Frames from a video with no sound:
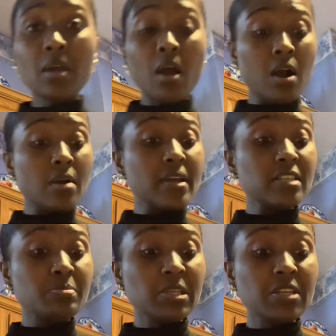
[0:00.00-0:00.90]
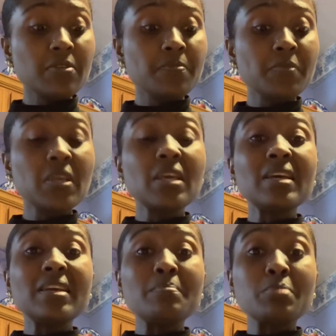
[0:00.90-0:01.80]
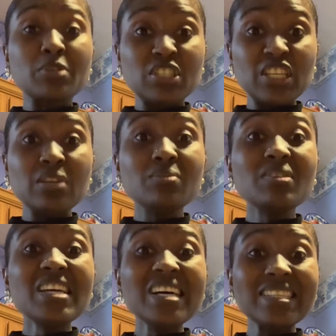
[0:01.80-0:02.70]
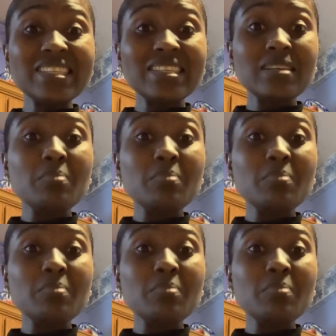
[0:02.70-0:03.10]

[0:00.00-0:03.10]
RX blender. Brazil nuts,